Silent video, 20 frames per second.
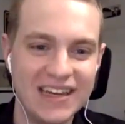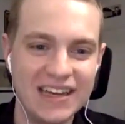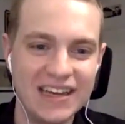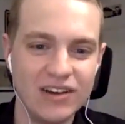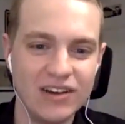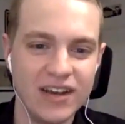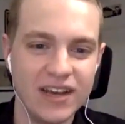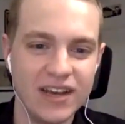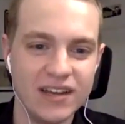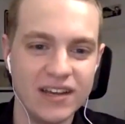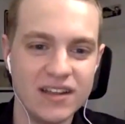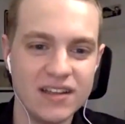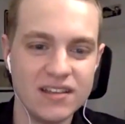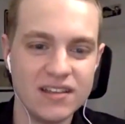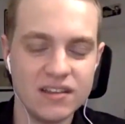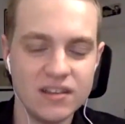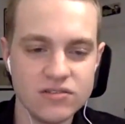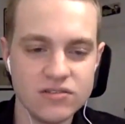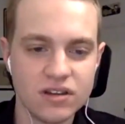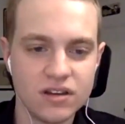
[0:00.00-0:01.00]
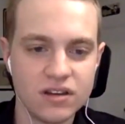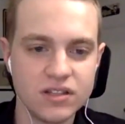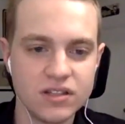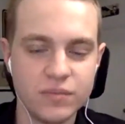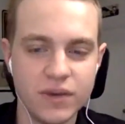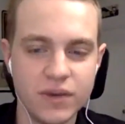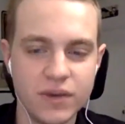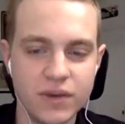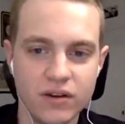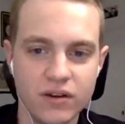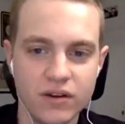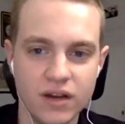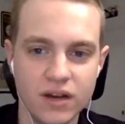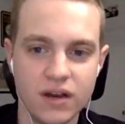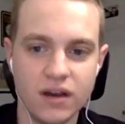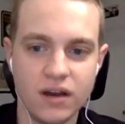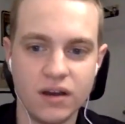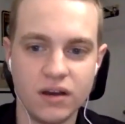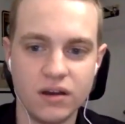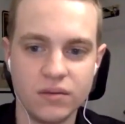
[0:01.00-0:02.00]
Okay, Nathan, you talked about
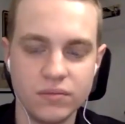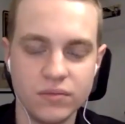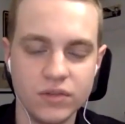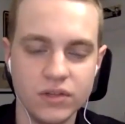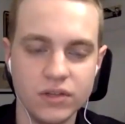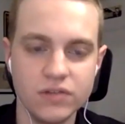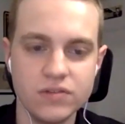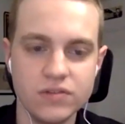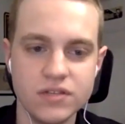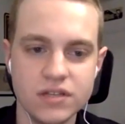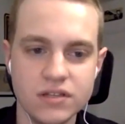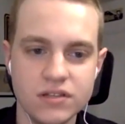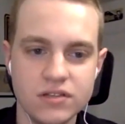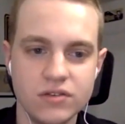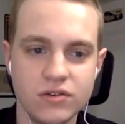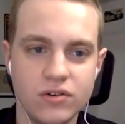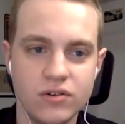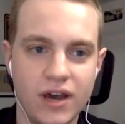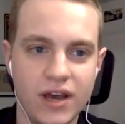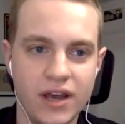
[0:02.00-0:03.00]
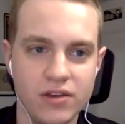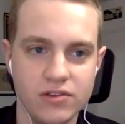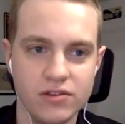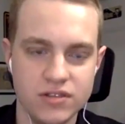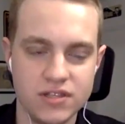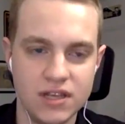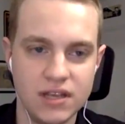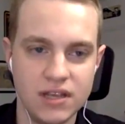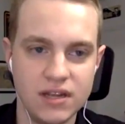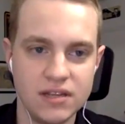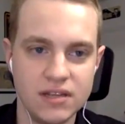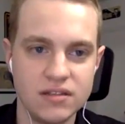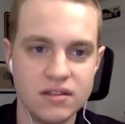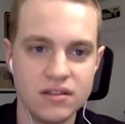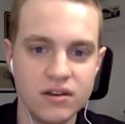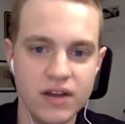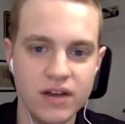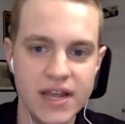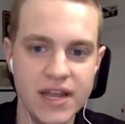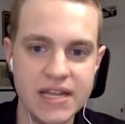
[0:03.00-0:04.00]
losing to Ohio State. Is
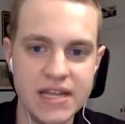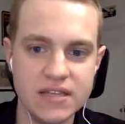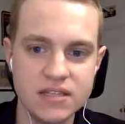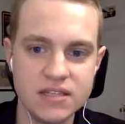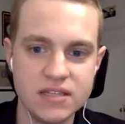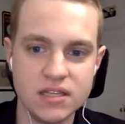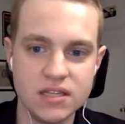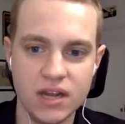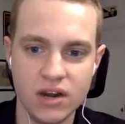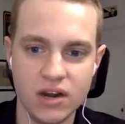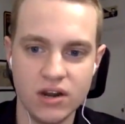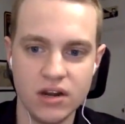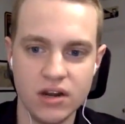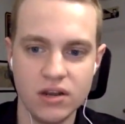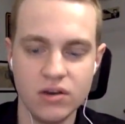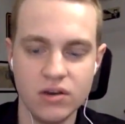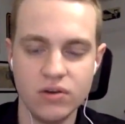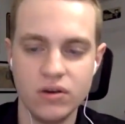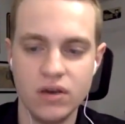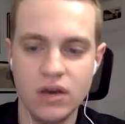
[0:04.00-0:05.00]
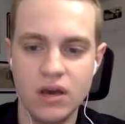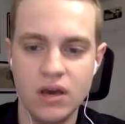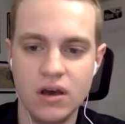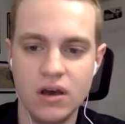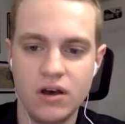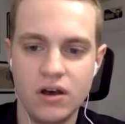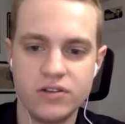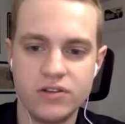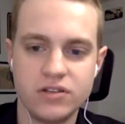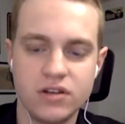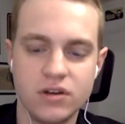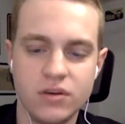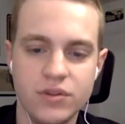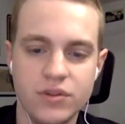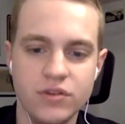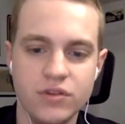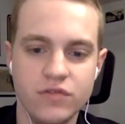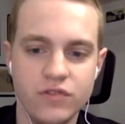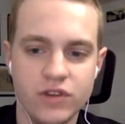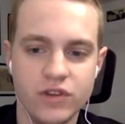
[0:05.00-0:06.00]
there any scenario, I'll start with
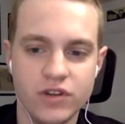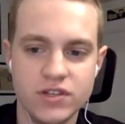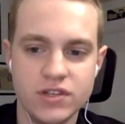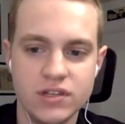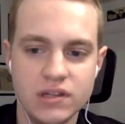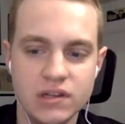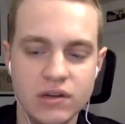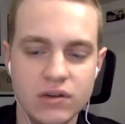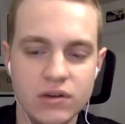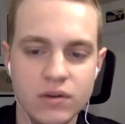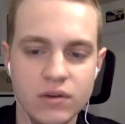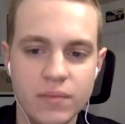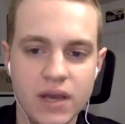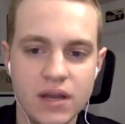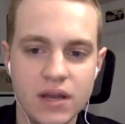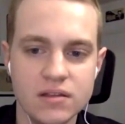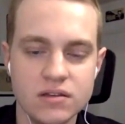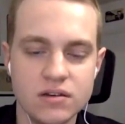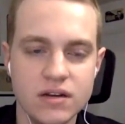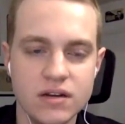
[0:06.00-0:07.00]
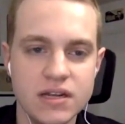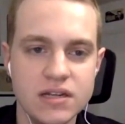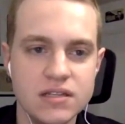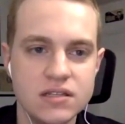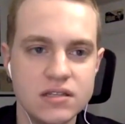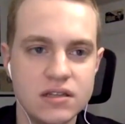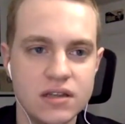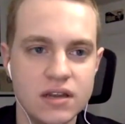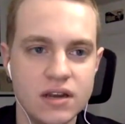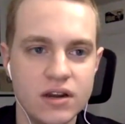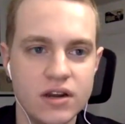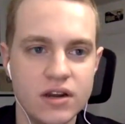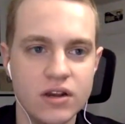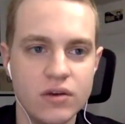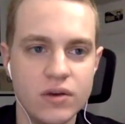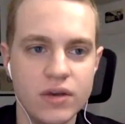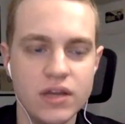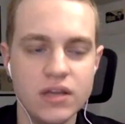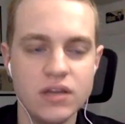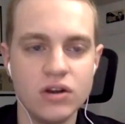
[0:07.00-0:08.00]
you first and then go to Matt. Is there any
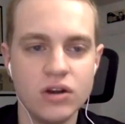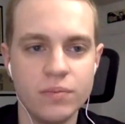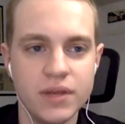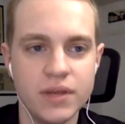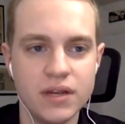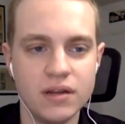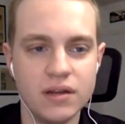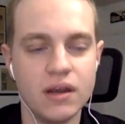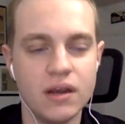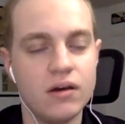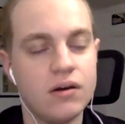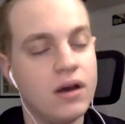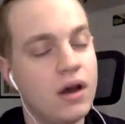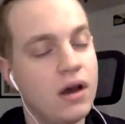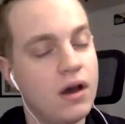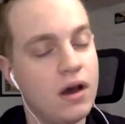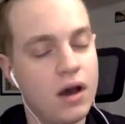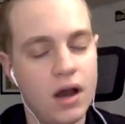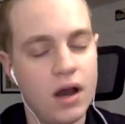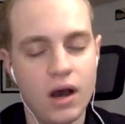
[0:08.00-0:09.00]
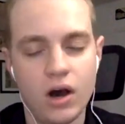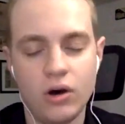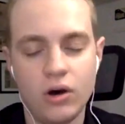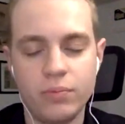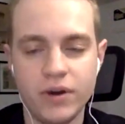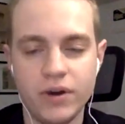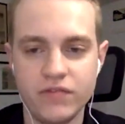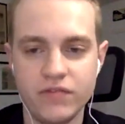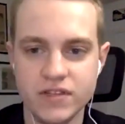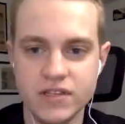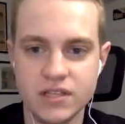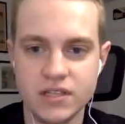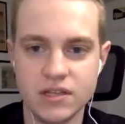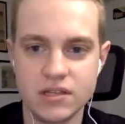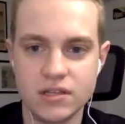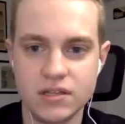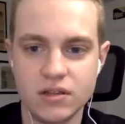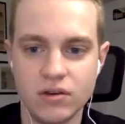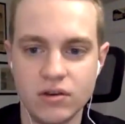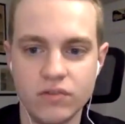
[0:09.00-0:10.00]
scenario, in your opinion? Now, I'll preface
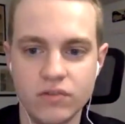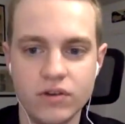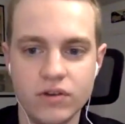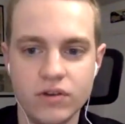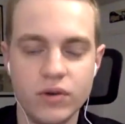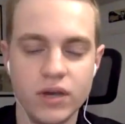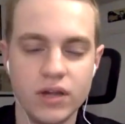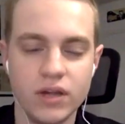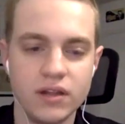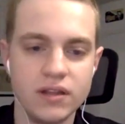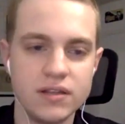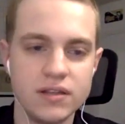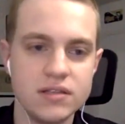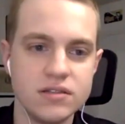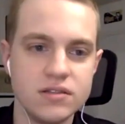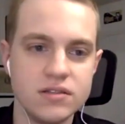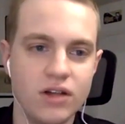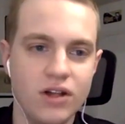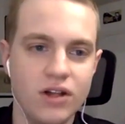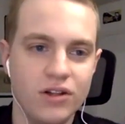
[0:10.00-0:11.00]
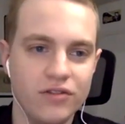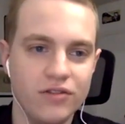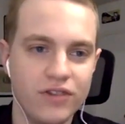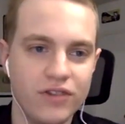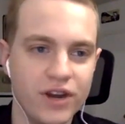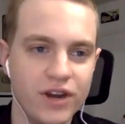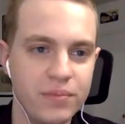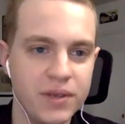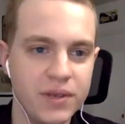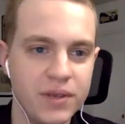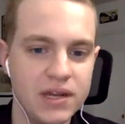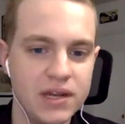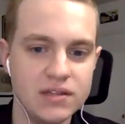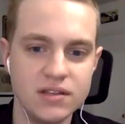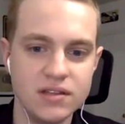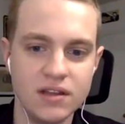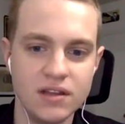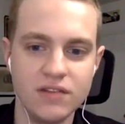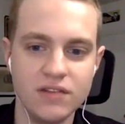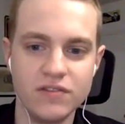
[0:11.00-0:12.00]
this, though, quickly. This is all of our opinions.
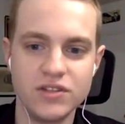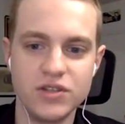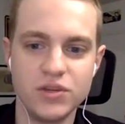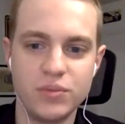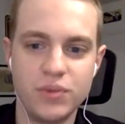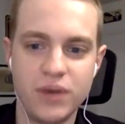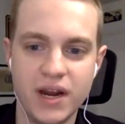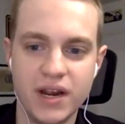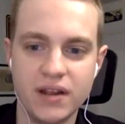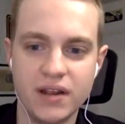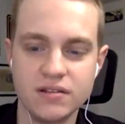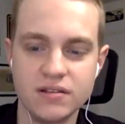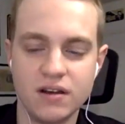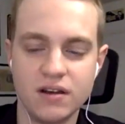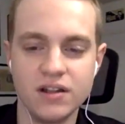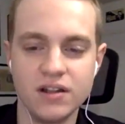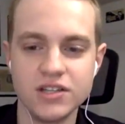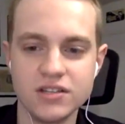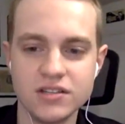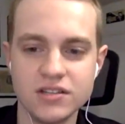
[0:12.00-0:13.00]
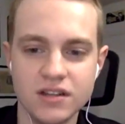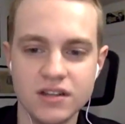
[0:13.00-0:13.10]
None of us are bracketologists.